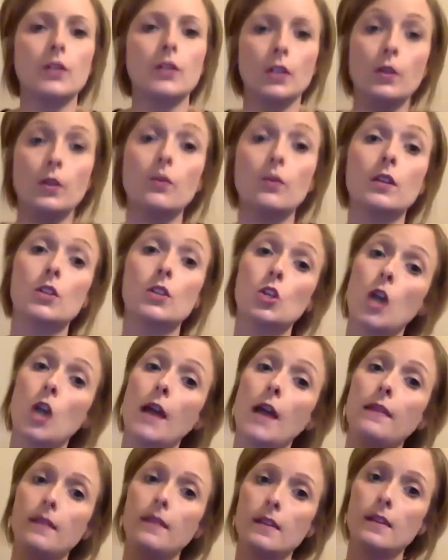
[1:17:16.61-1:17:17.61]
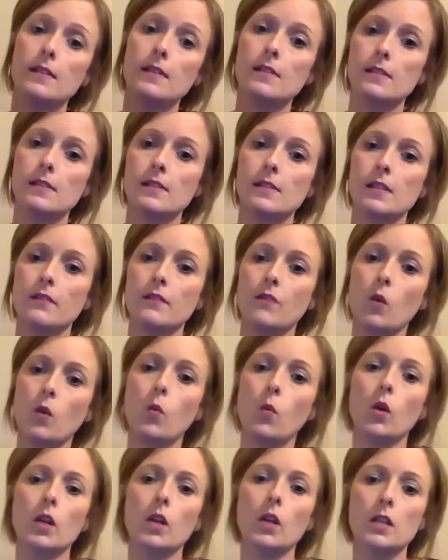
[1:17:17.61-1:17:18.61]
You could try this and see if it
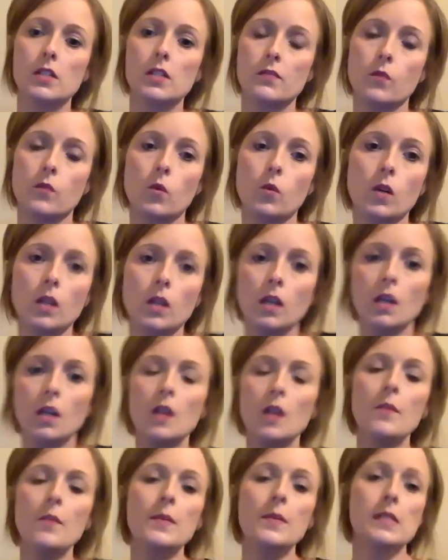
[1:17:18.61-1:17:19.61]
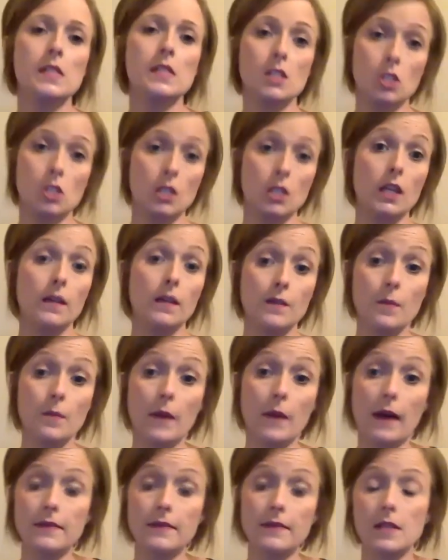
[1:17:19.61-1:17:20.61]
works for positioning in the
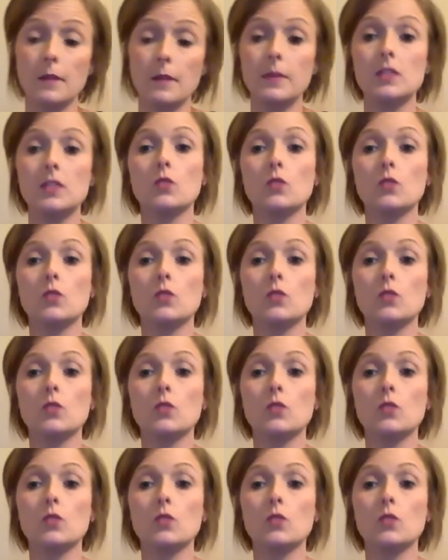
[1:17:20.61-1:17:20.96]
bathtub. It's